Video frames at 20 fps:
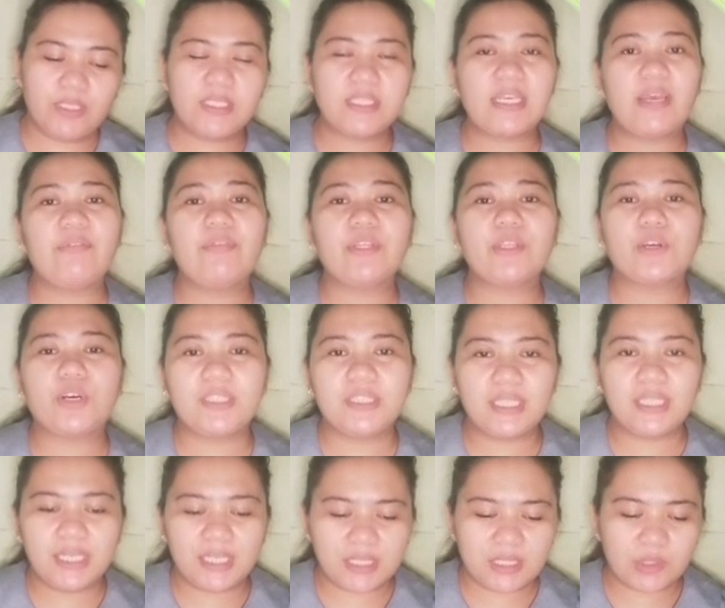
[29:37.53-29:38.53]
the seven
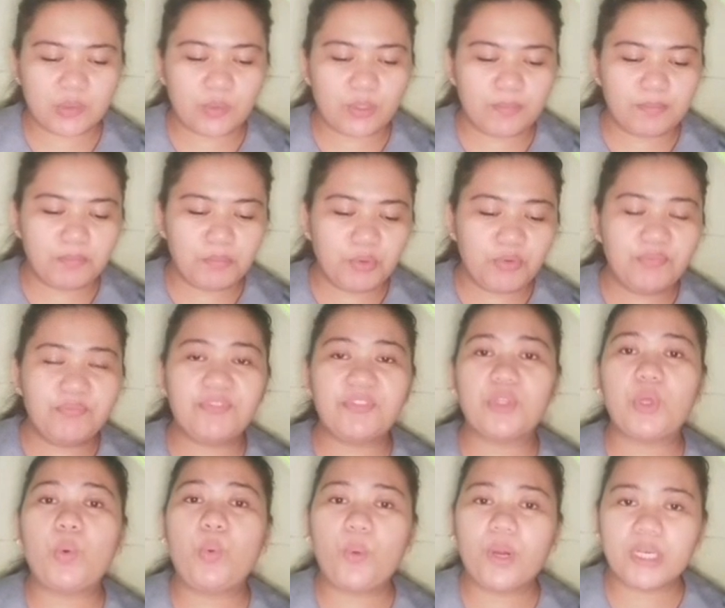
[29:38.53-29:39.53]
continents will move
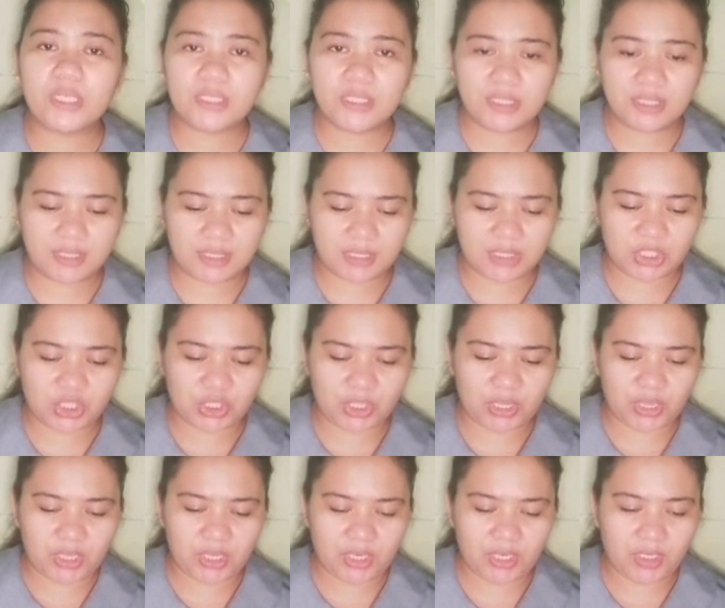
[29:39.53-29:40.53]
towards each
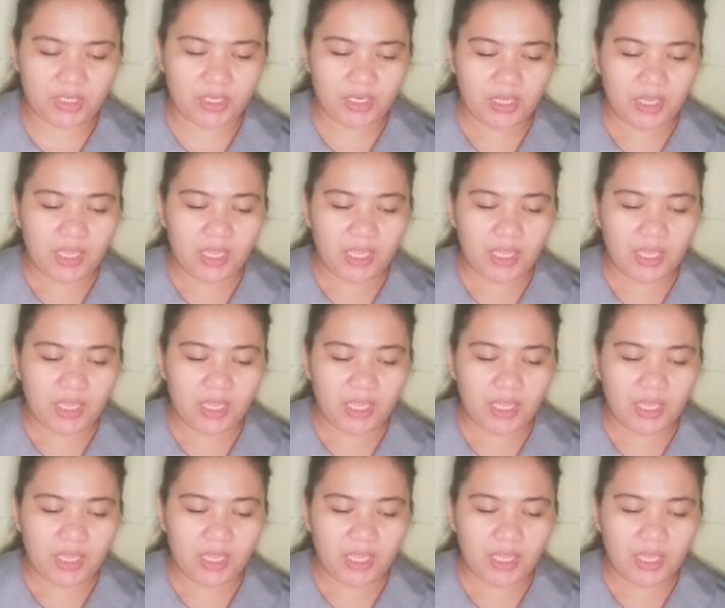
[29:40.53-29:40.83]
other,